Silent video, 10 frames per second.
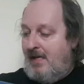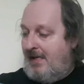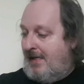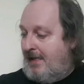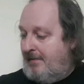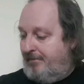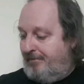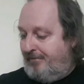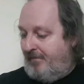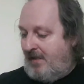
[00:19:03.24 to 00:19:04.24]

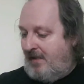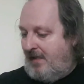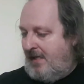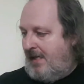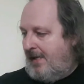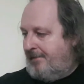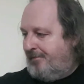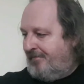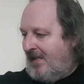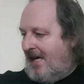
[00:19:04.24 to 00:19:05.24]
And
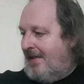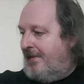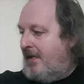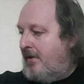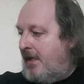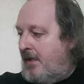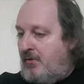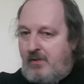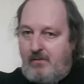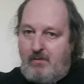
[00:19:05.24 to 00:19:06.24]
then I
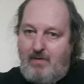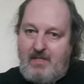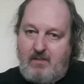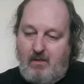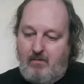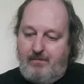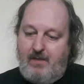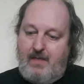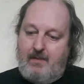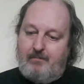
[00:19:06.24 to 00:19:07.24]
used the rest of
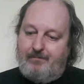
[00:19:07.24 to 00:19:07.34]
the